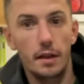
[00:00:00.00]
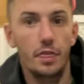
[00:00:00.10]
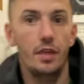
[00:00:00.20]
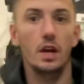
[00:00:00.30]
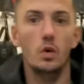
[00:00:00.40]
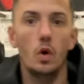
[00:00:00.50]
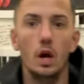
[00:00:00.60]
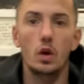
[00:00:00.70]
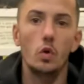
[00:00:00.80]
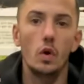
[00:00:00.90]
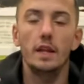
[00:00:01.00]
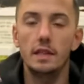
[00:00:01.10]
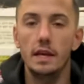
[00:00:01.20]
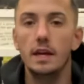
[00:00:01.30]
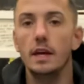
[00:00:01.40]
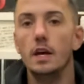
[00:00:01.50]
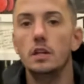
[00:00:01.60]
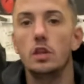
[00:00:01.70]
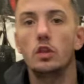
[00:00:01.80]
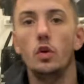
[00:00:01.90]
thing, quite a cool idea
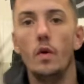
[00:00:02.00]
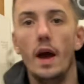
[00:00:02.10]
to do